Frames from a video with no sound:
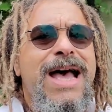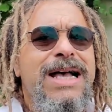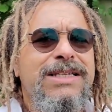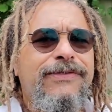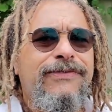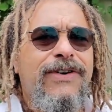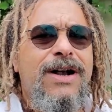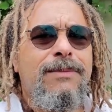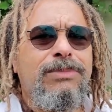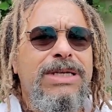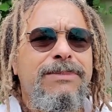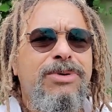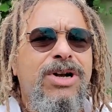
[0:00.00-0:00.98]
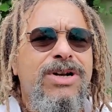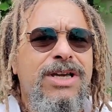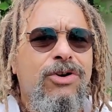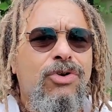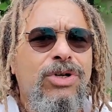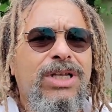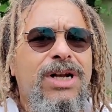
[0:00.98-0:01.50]
as a farm labourer near
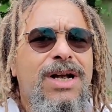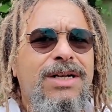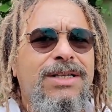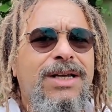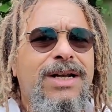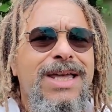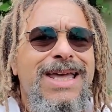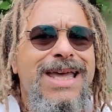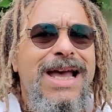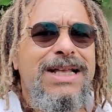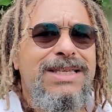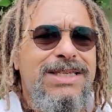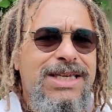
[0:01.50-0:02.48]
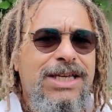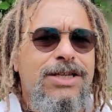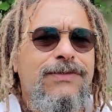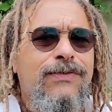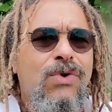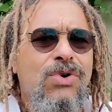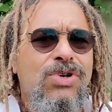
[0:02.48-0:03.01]
Ochterarda and seek his
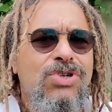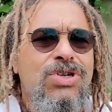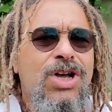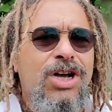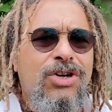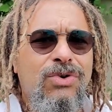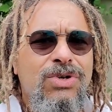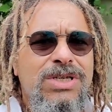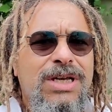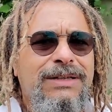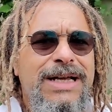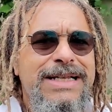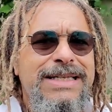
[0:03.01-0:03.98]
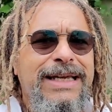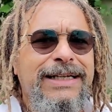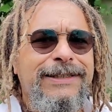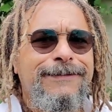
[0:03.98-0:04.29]
fortune across the Atlantic.